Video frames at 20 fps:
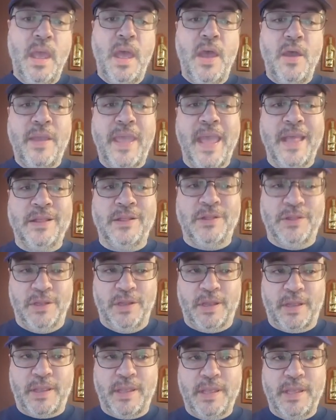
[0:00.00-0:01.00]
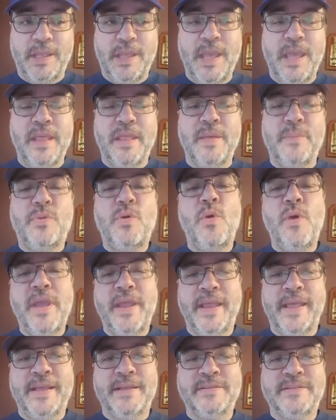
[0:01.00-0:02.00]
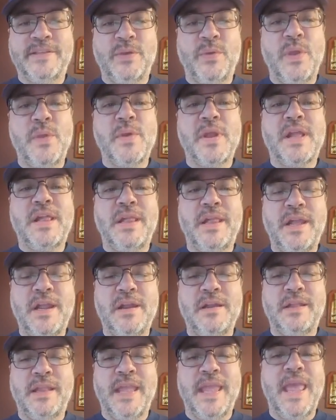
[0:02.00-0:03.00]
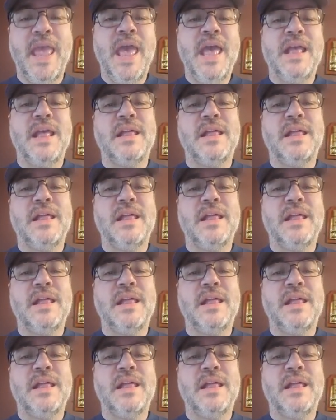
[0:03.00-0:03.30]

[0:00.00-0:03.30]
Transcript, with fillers: Okay, look. The point is that we were clearly,